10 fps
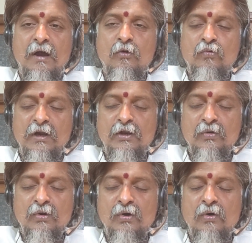How will
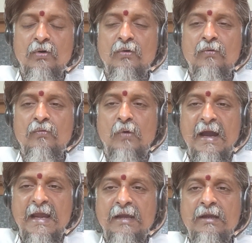you know
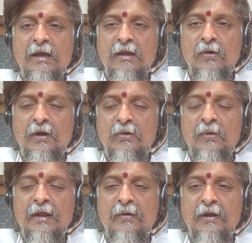why you are
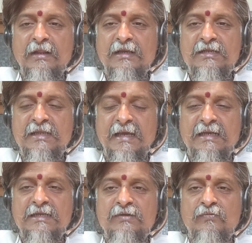doing all these
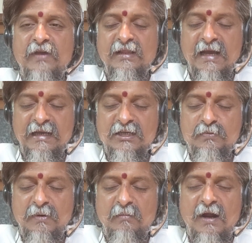things? Veda is
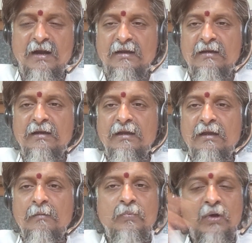Pramana.
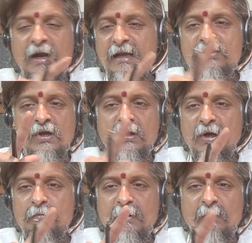Puranas are
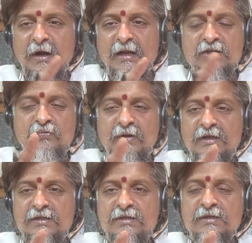not Pramanas for
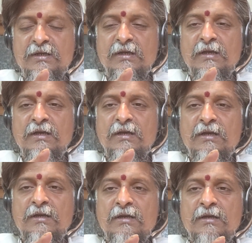us.
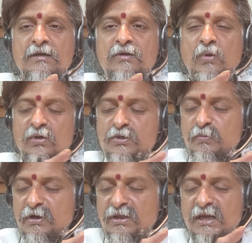No
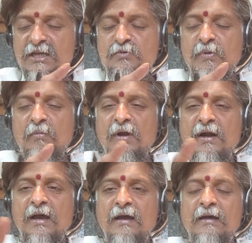Smriti is
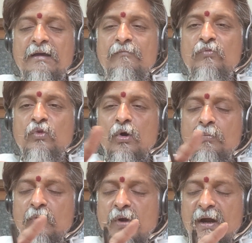Pramana.
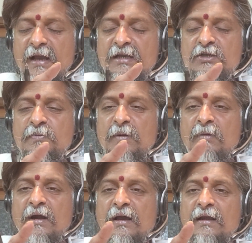No Purana is
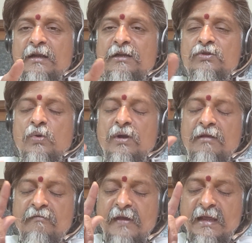Pramana. It is
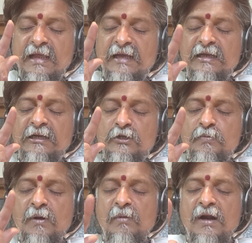only Veda that is
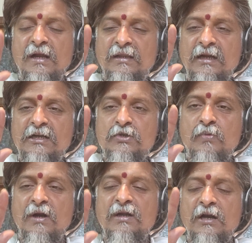Pramana. That is
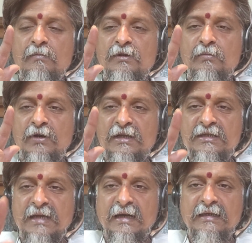what Ganapati Muni
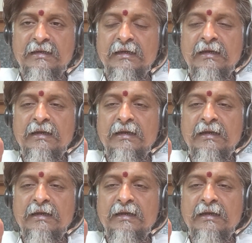said.